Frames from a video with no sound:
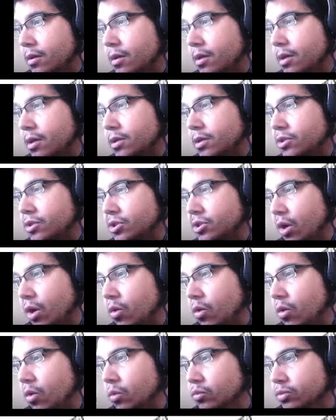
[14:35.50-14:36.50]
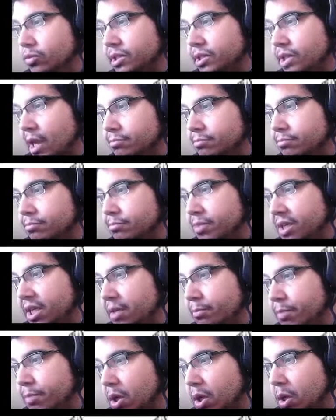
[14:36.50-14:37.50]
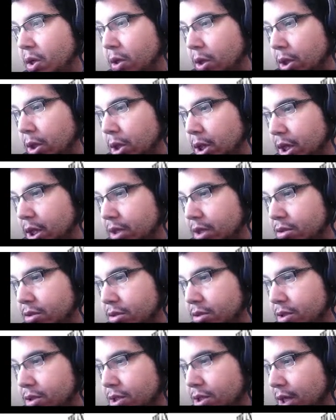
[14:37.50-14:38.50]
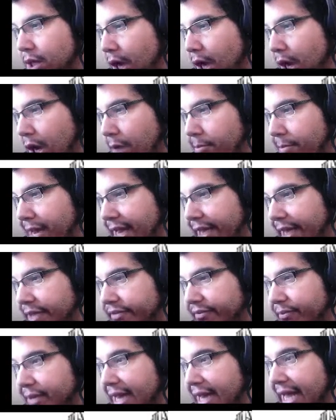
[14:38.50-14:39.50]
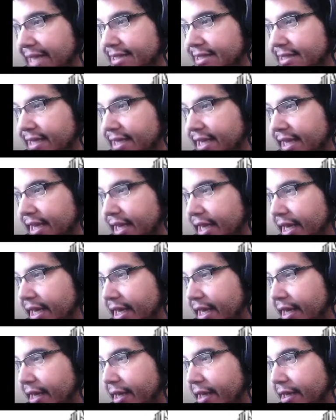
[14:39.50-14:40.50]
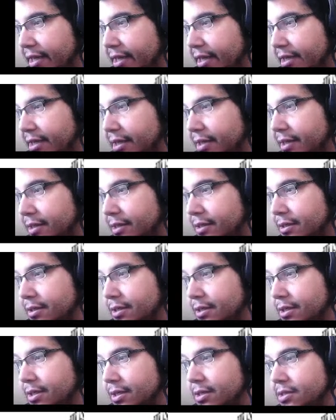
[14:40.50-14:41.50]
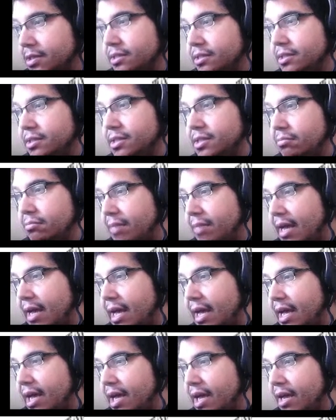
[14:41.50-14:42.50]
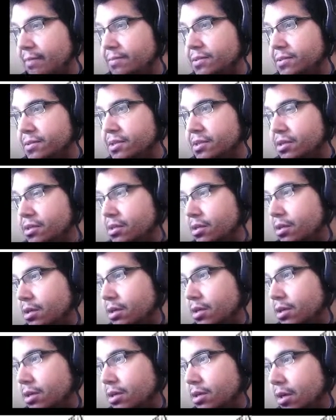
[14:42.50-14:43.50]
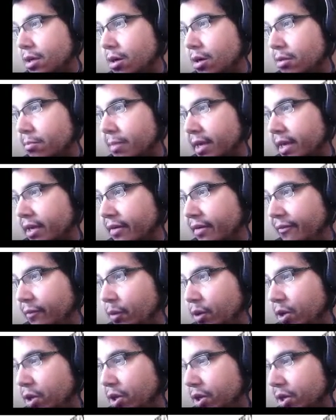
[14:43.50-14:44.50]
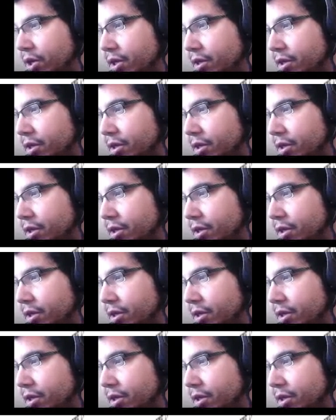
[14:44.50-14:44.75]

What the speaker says: So some people are made of plastic, and some maps are made of wood.